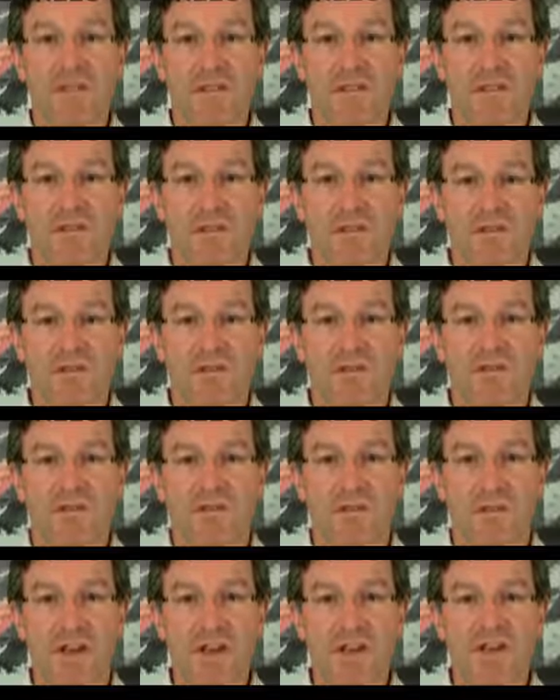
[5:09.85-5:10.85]
Let's sort of
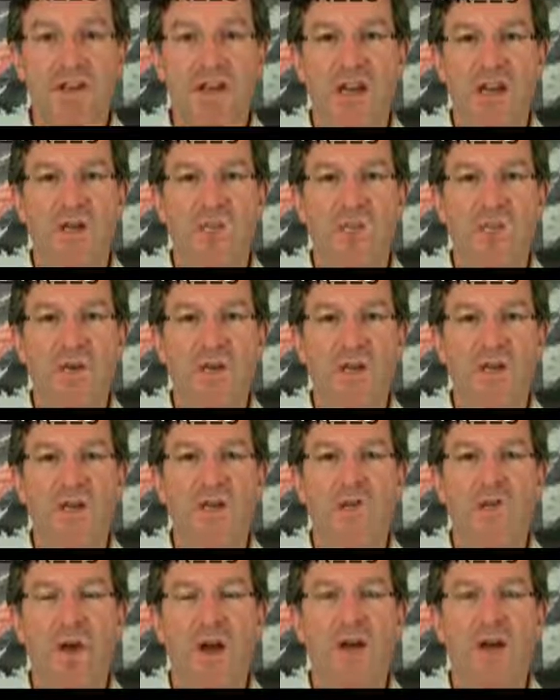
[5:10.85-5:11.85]
flesh out
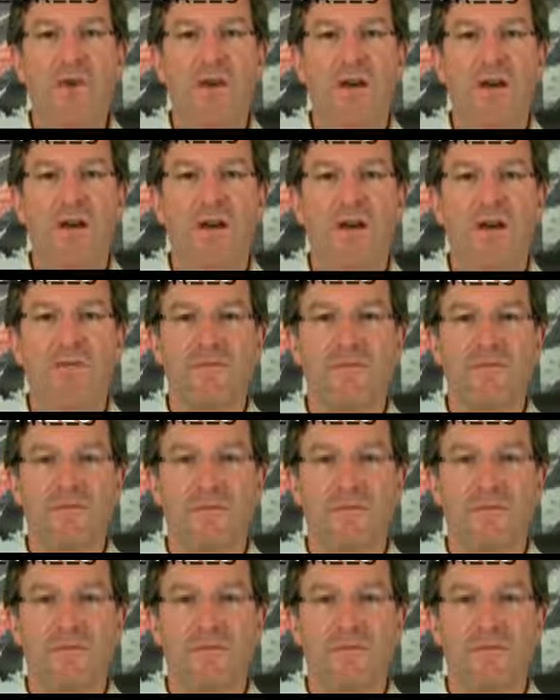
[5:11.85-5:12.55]
where we are